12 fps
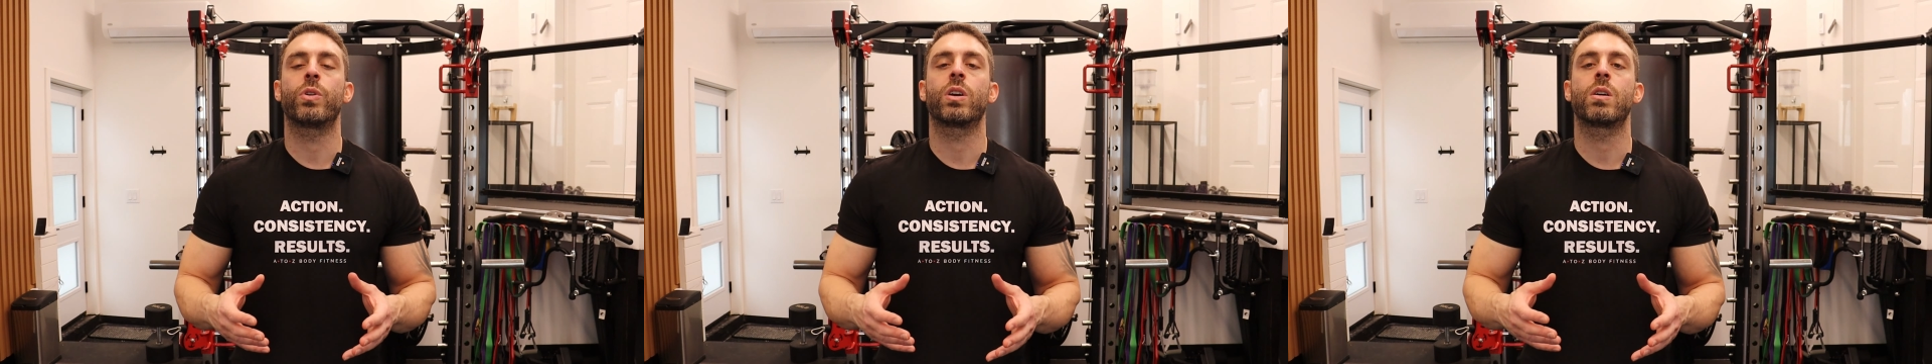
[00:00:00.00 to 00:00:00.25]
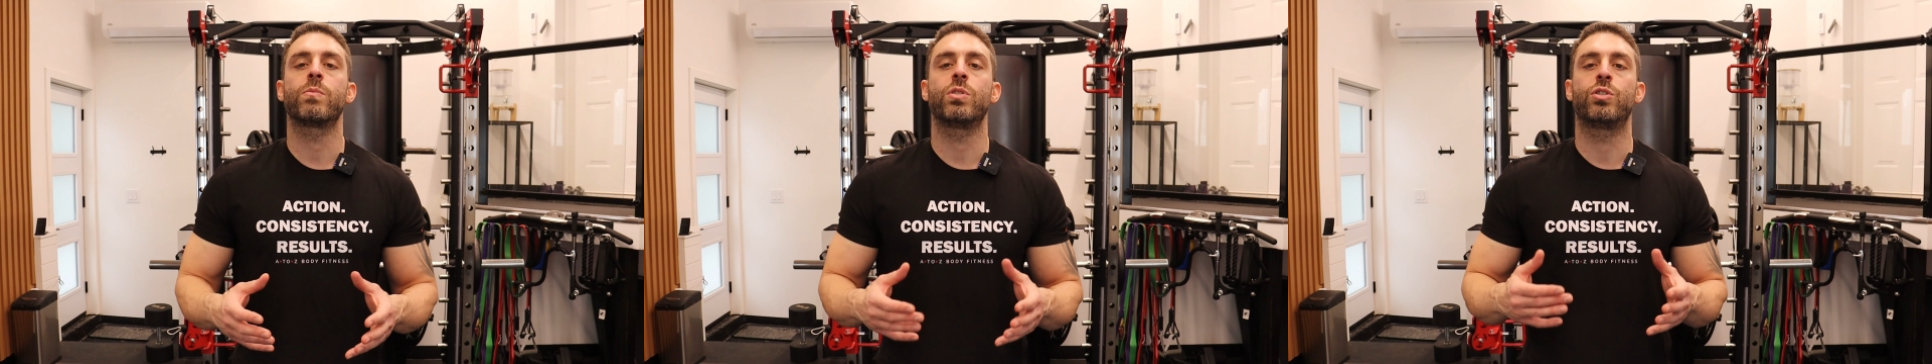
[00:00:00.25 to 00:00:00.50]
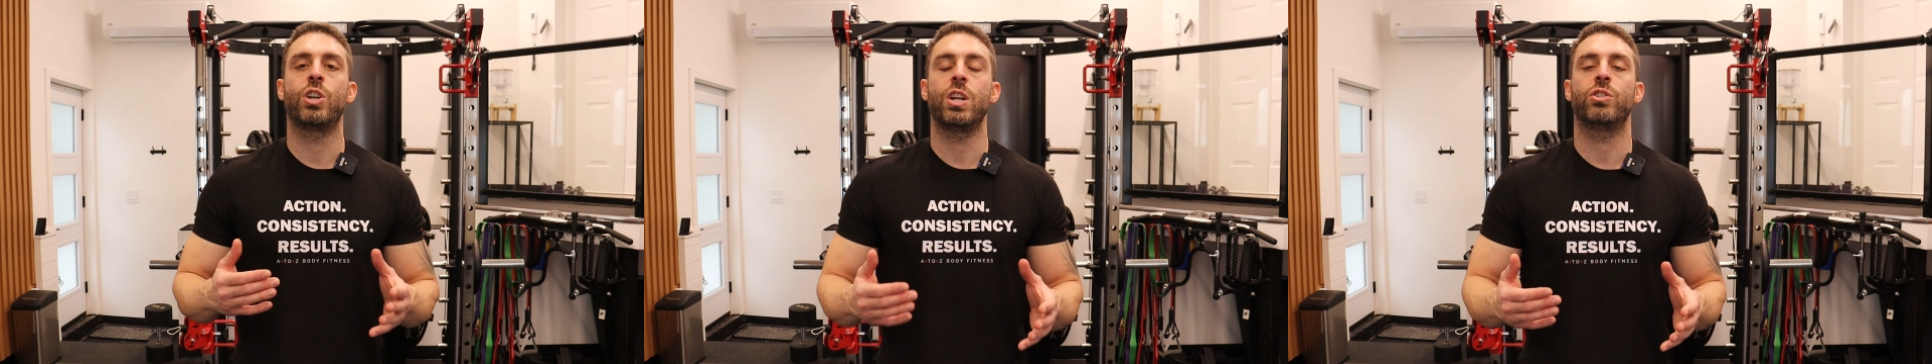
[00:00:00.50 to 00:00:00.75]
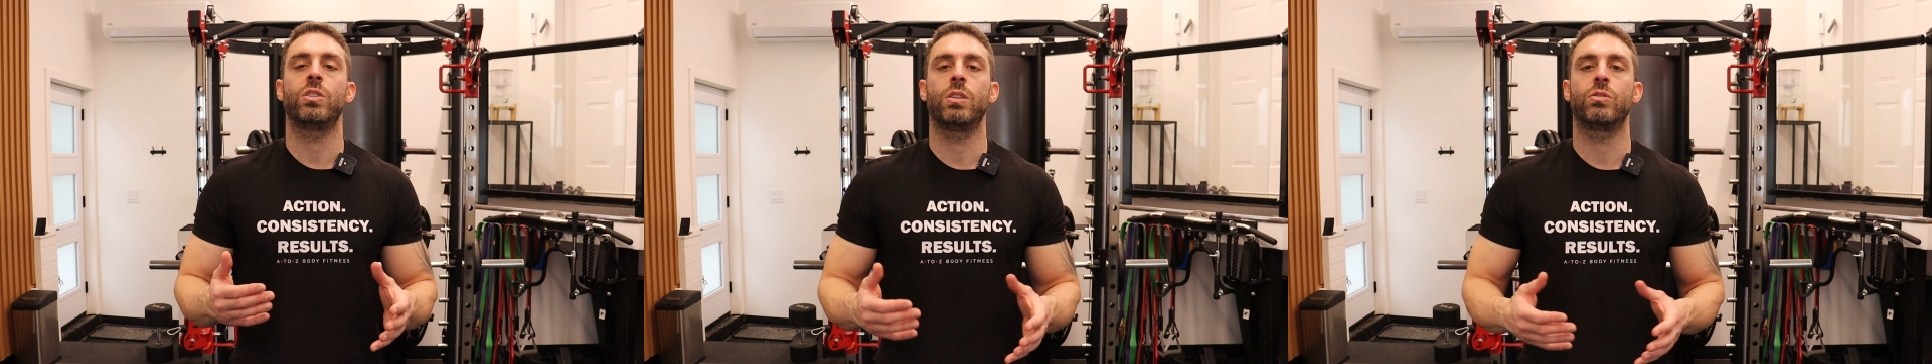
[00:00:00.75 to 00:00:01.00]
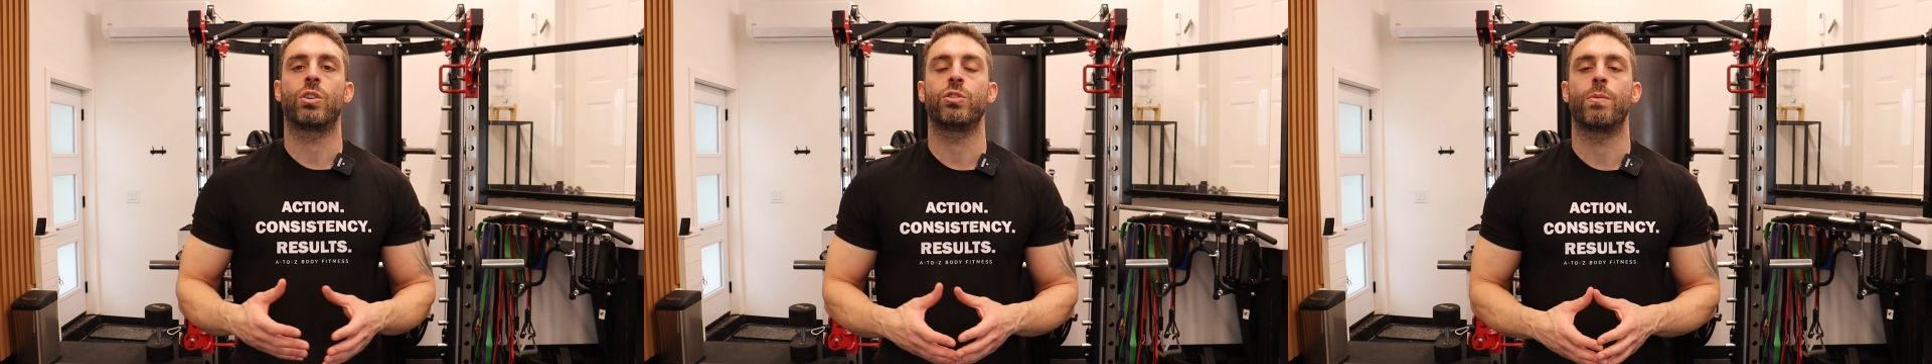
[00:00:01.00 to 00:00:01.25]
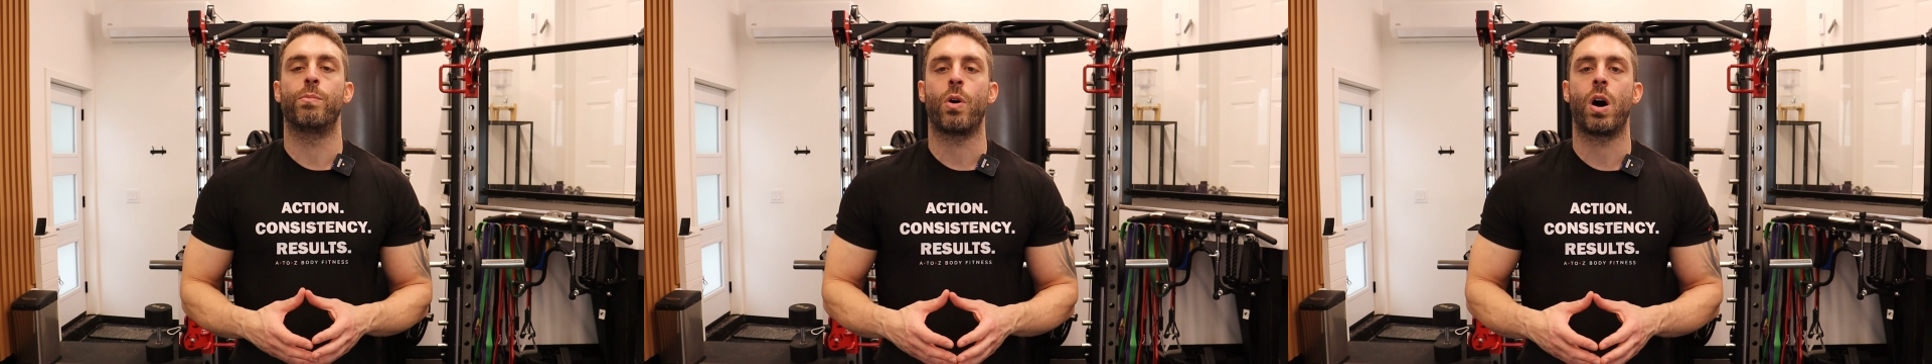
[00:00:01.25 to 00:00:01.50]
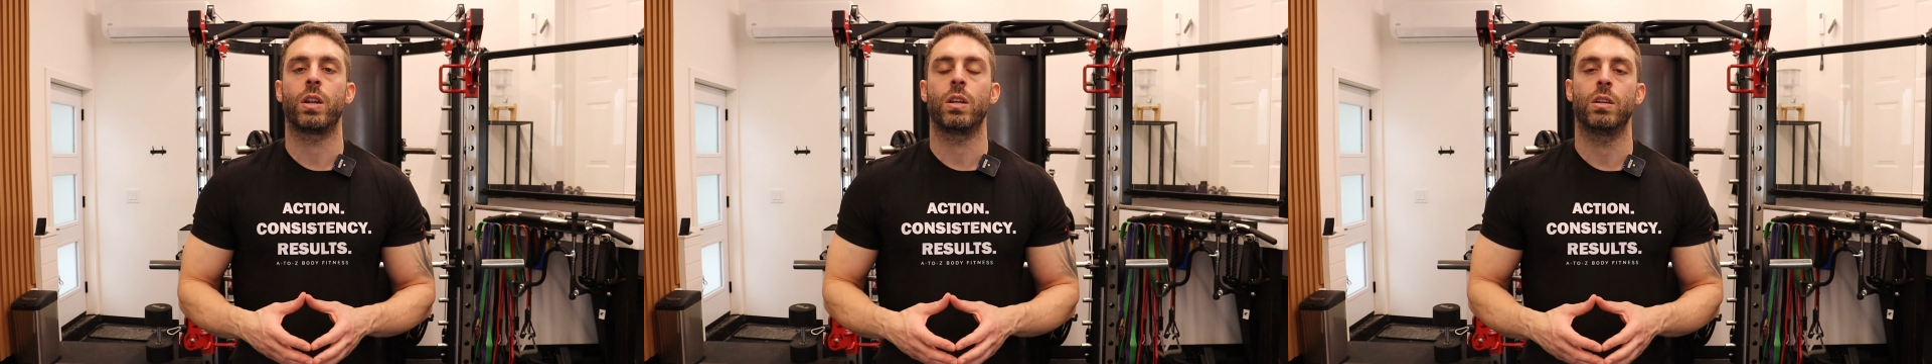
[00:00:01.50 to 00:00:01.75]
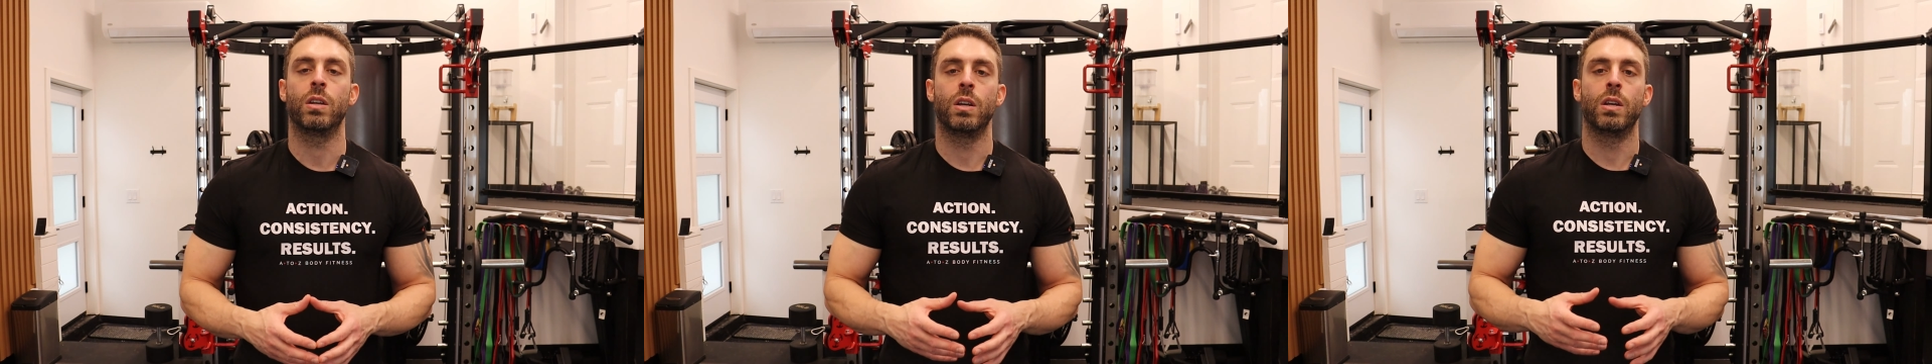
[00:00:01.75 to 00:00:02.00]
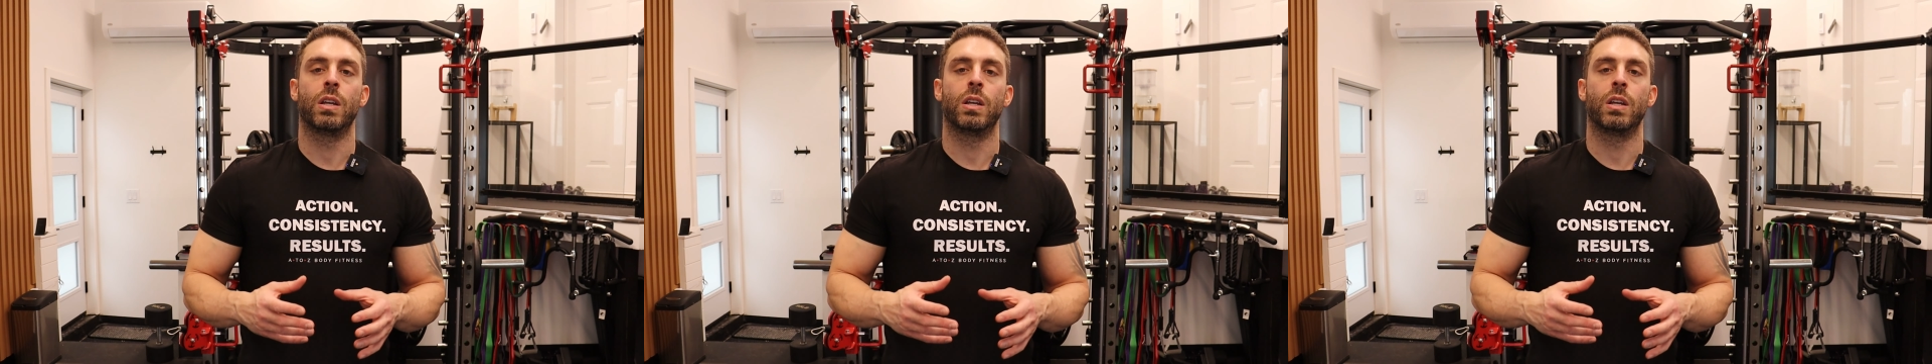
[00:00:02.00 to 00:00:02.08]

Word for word: when it comes to changing things on your body,